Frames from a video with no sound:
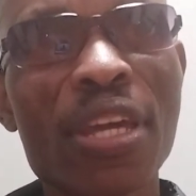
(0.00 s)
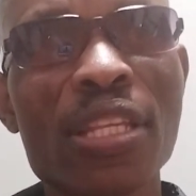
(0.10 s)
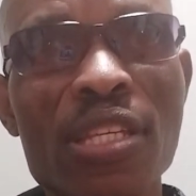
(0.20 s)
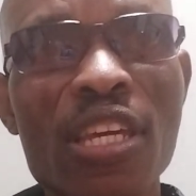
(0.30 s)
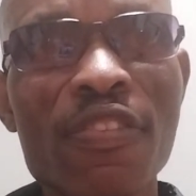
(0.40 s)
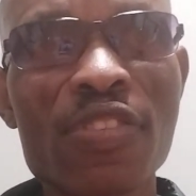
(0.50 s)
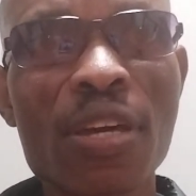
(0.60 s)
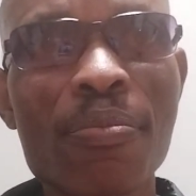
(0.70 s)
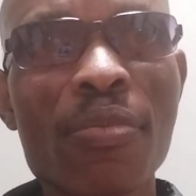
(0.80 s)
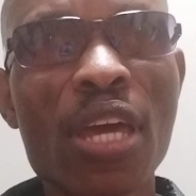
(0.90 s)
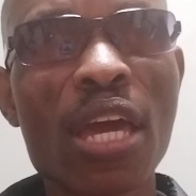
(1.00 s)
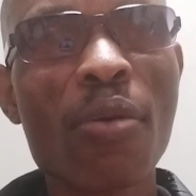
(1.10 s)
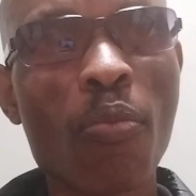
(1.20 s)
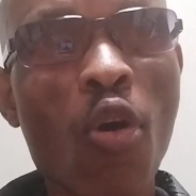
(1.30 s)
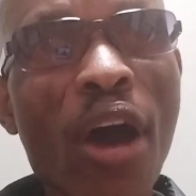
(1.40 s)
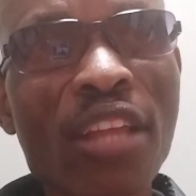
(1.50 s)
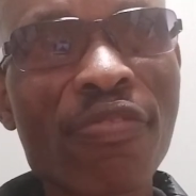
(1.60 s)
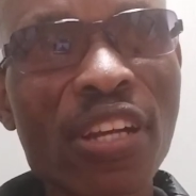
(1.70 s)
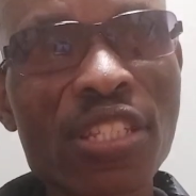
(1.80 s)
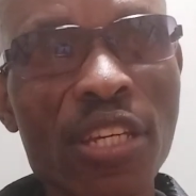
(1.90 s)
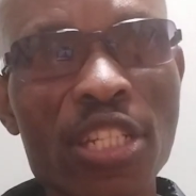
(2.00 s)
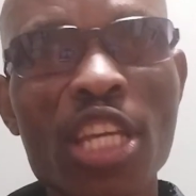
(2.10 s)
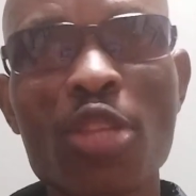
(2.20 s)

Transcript: It gives them more advantage.